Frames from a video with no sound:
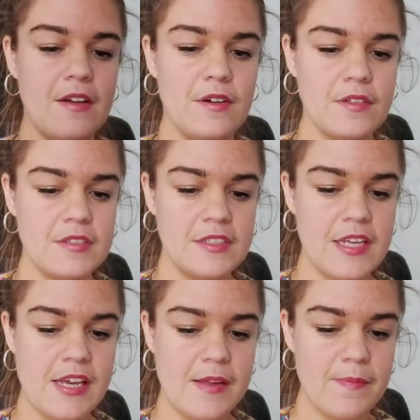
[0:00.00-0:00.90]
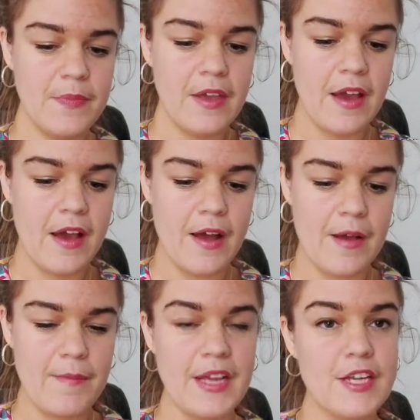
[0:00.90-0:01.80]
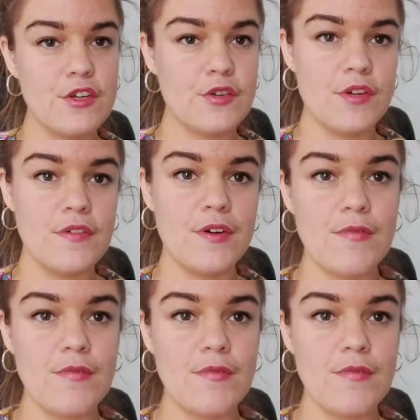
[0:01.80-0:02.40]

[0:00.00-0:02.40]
long seam, making sure you've got